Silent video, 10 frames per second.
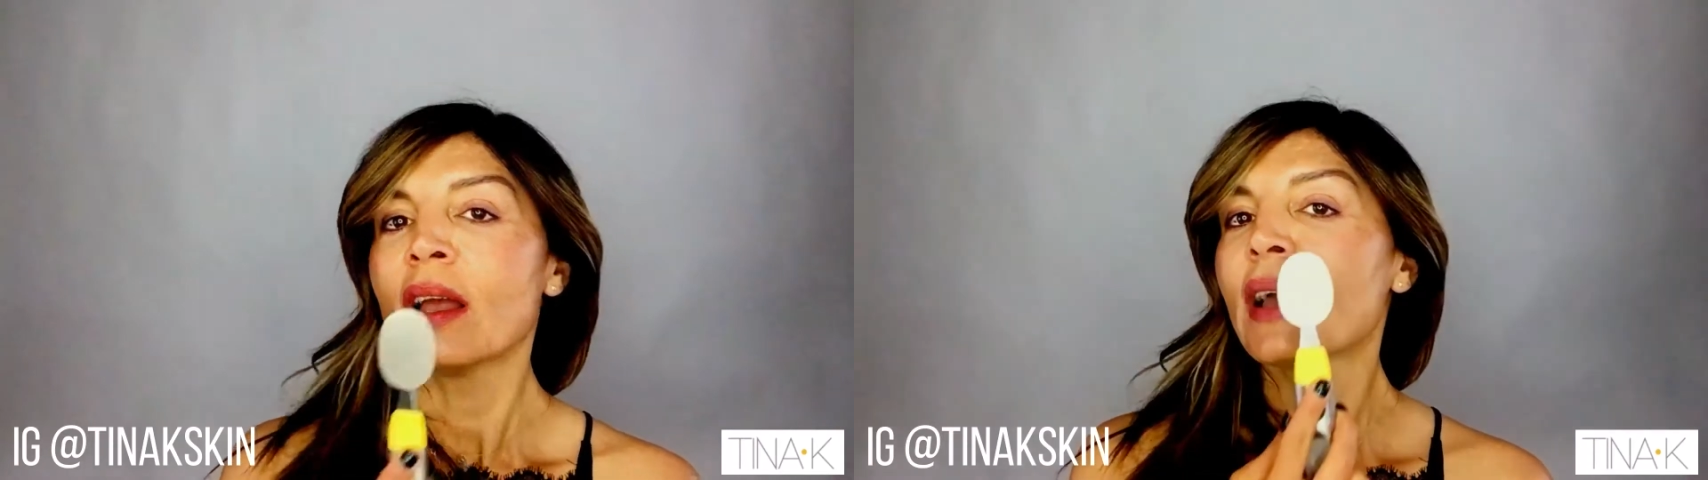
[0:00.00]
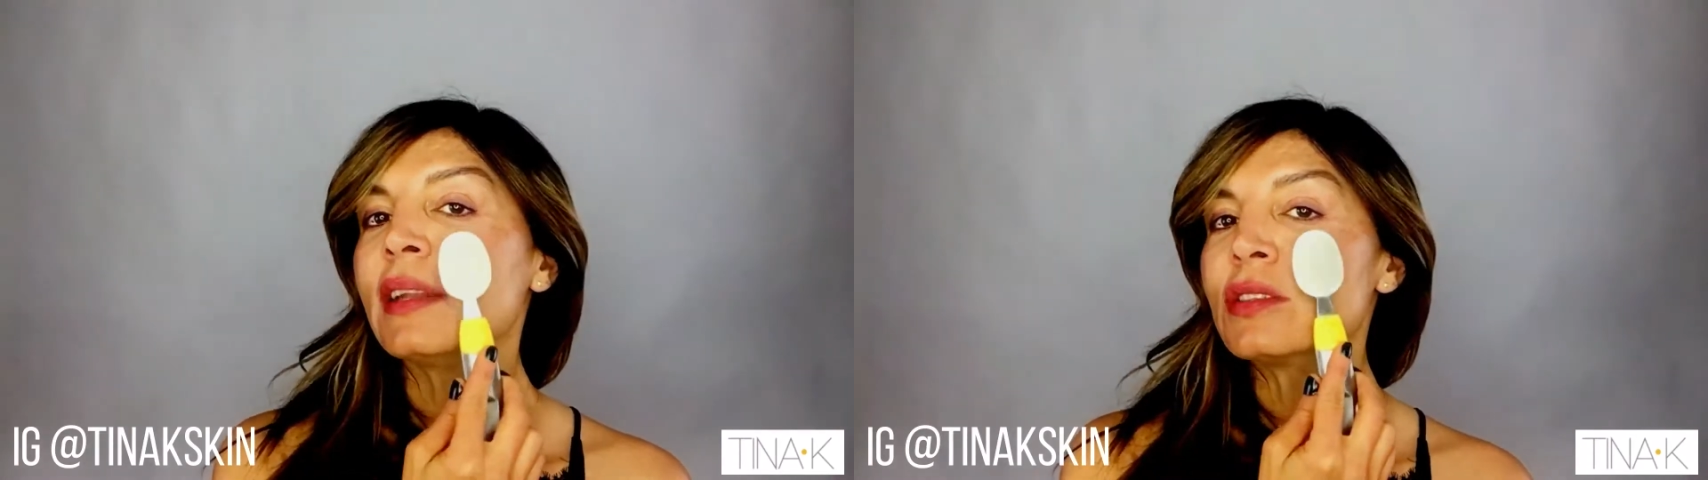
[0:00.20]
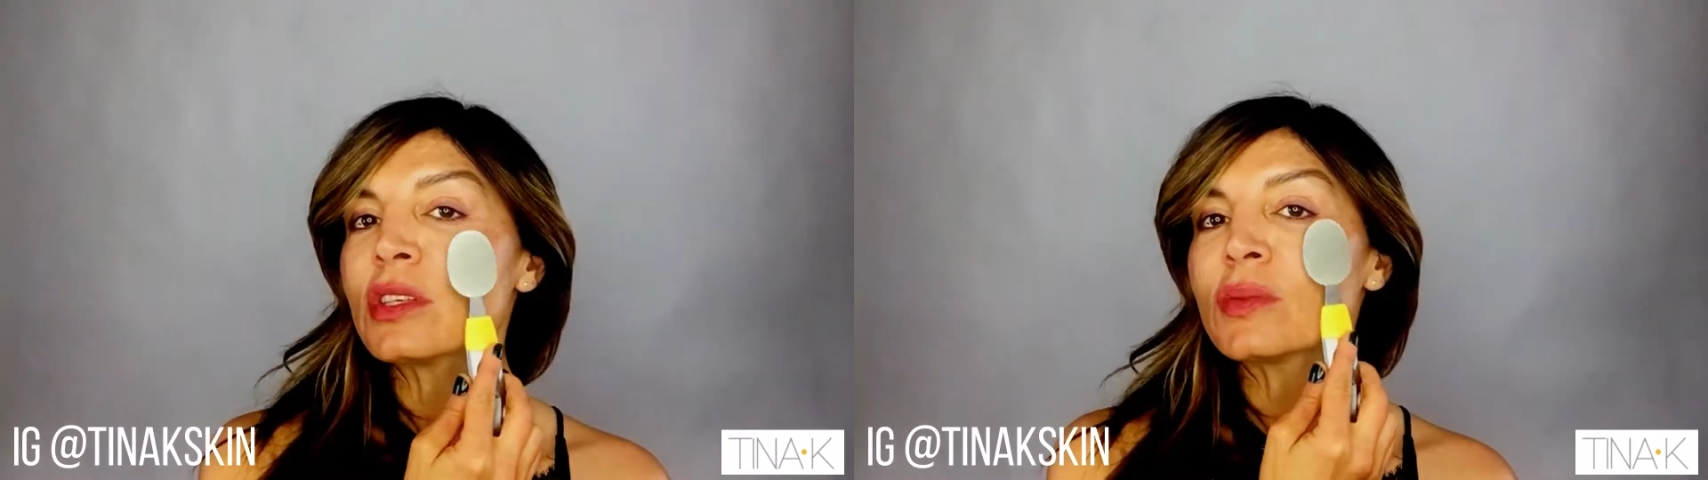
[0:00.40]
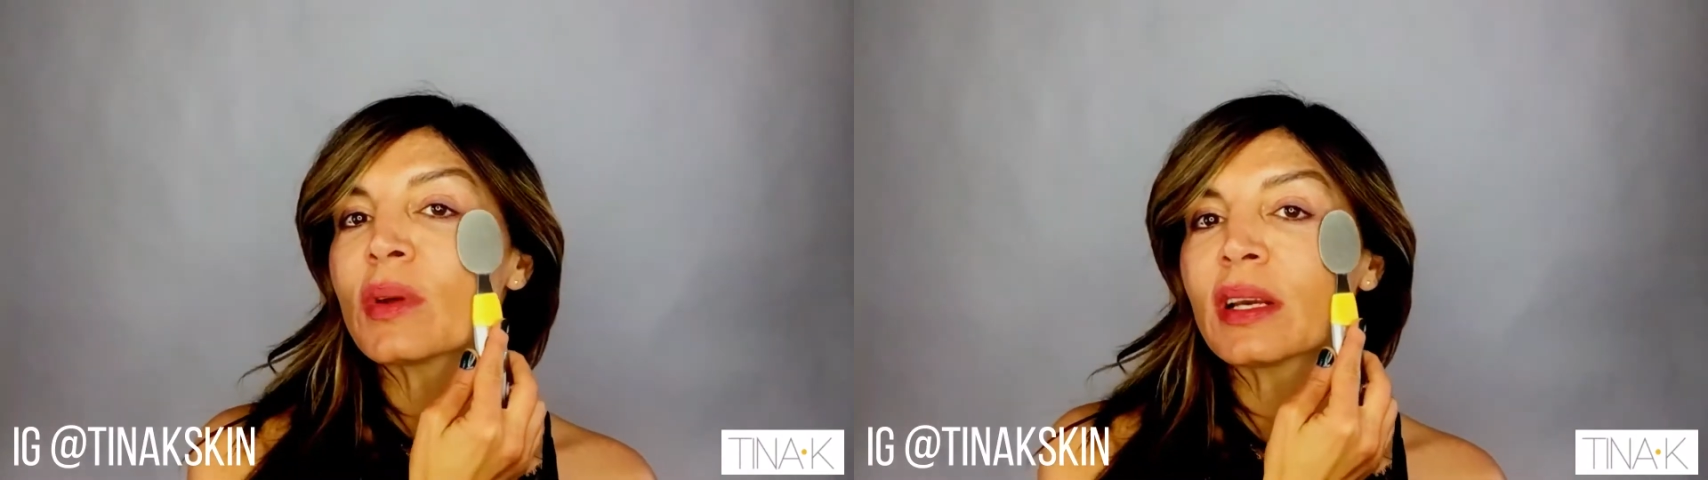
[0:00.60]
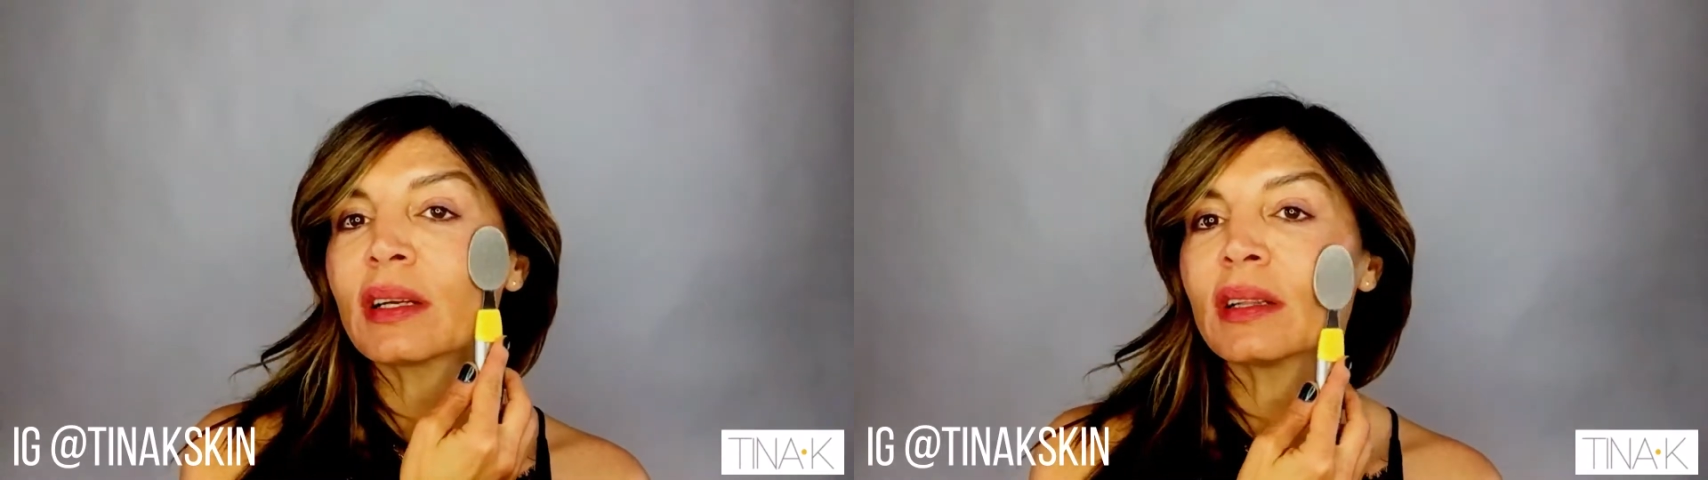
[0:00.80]
And you just
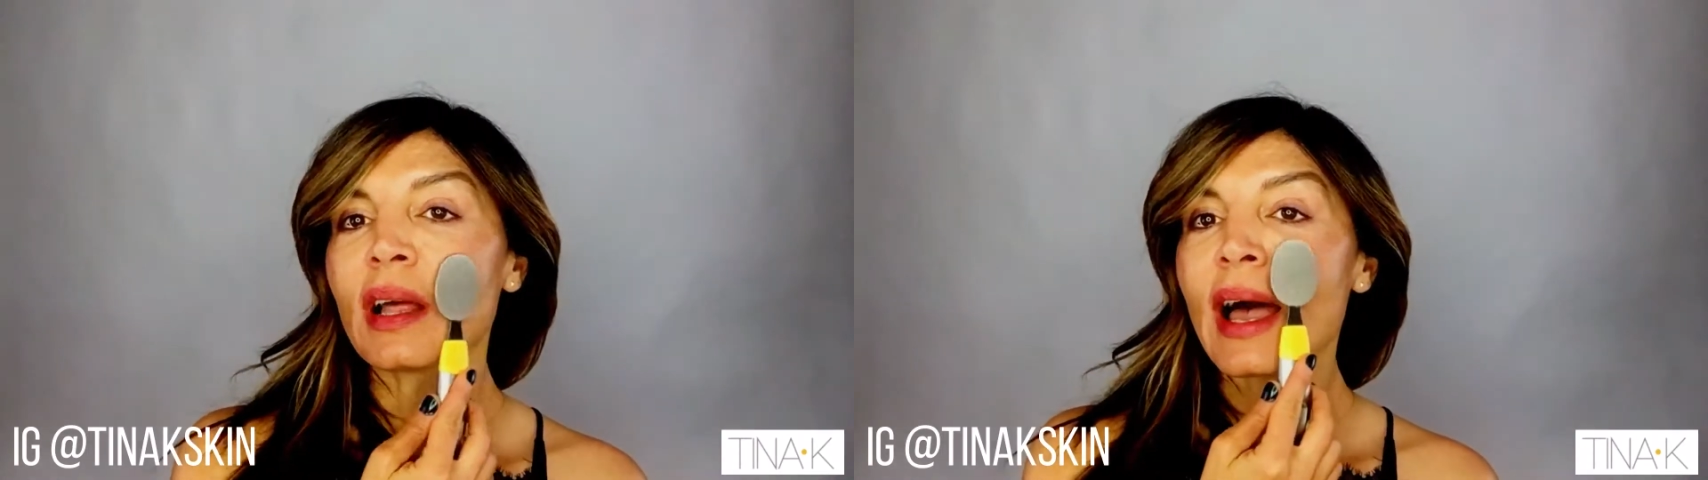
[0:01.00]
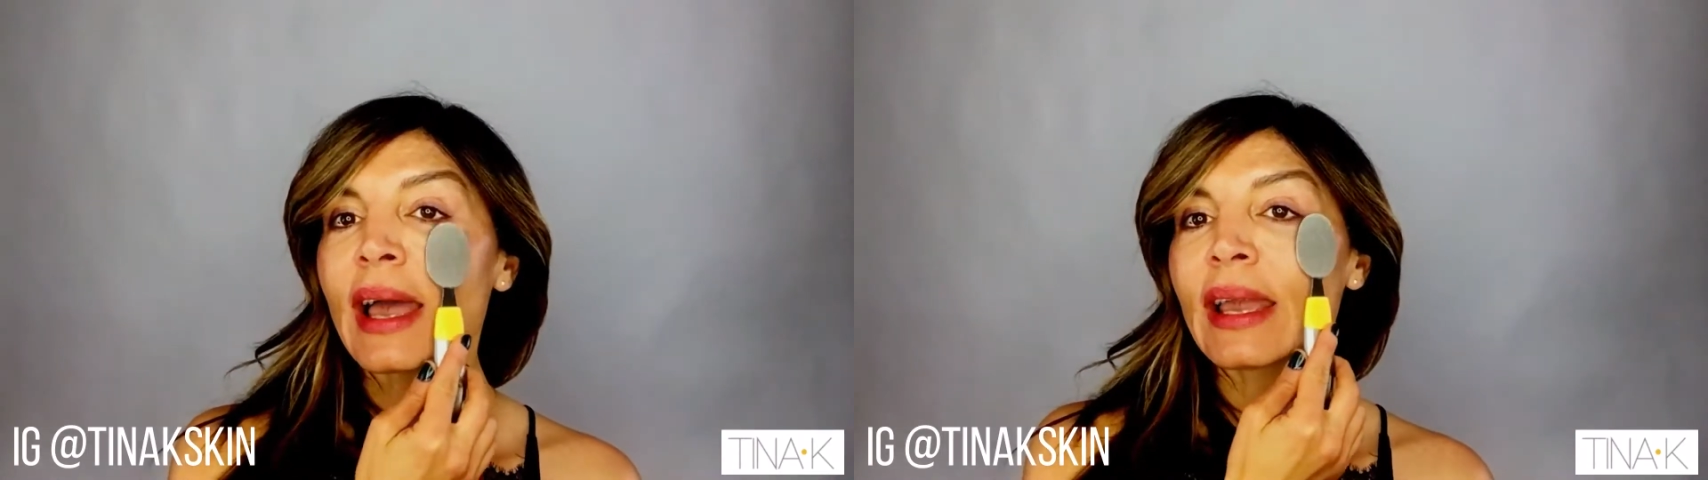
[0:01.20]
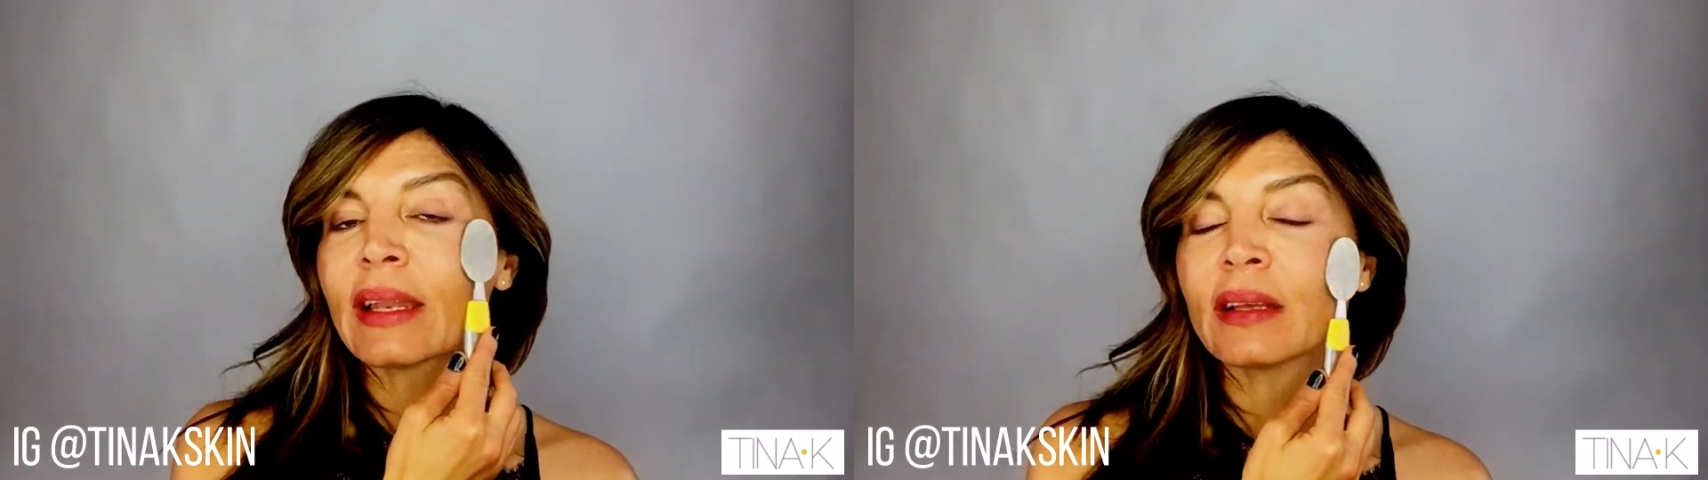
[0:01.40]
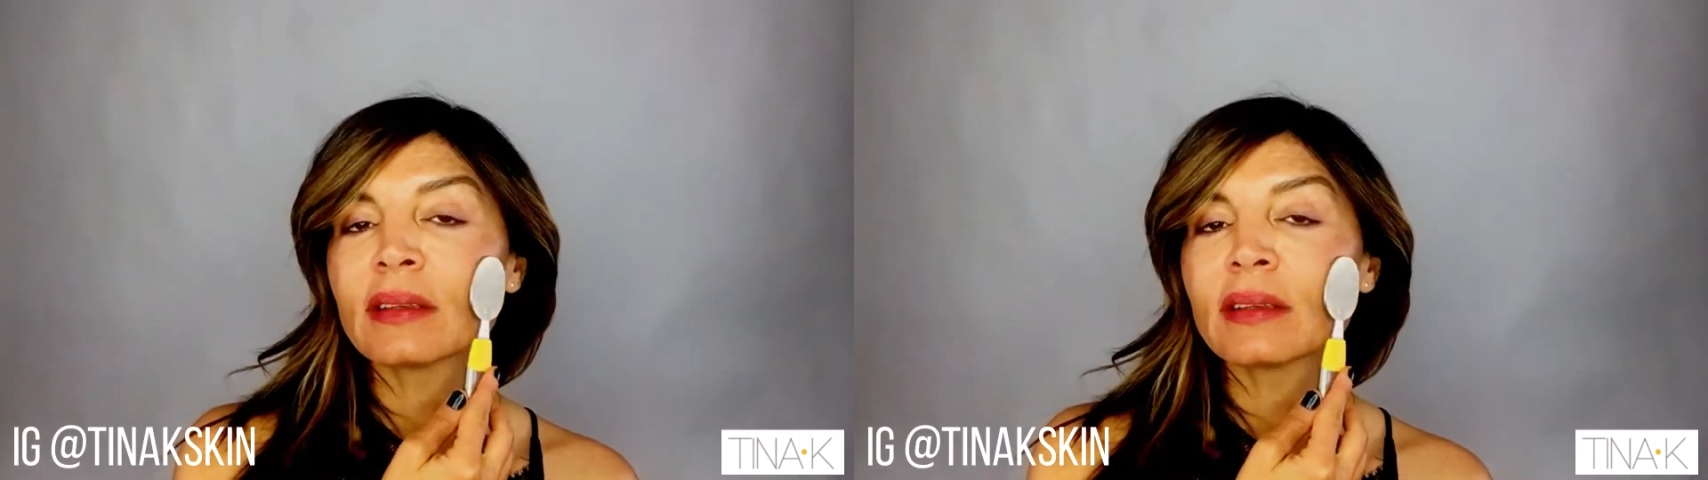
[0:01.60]
want to glide,